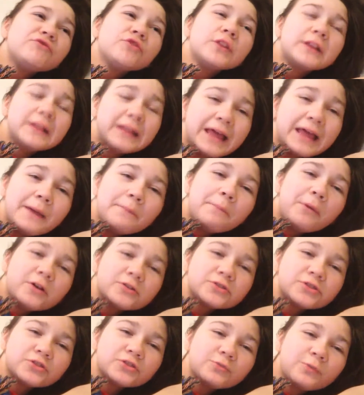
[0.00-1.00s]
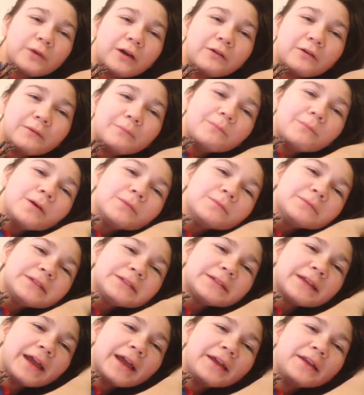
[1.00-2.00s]
through the letterbox as well. And Mum
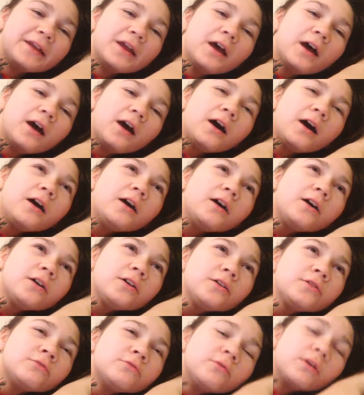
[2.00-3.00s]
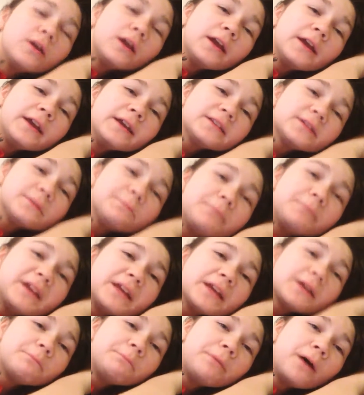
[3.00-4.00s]
said, oh, it's a
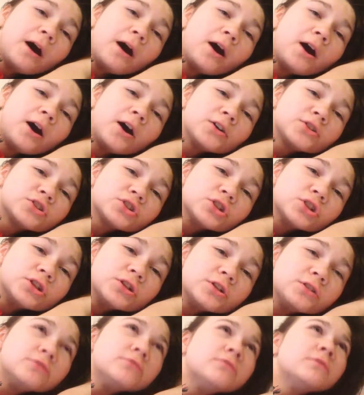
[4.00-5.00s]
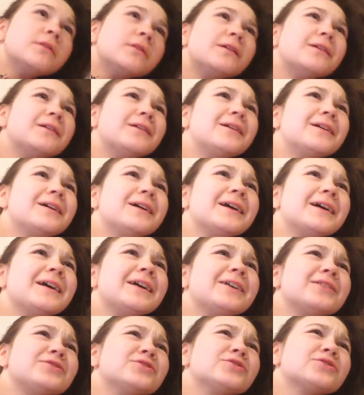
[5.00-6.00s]
big parcel.
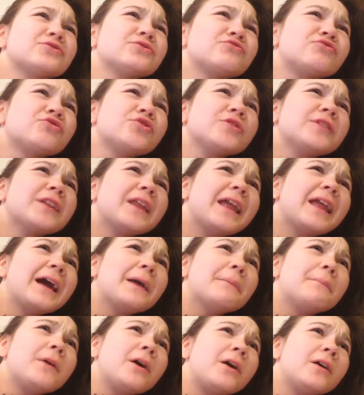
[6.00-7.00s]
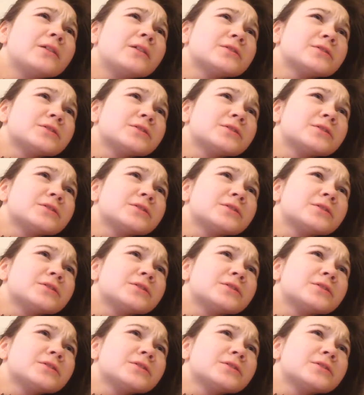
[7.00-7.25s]
It just threw the letterbox.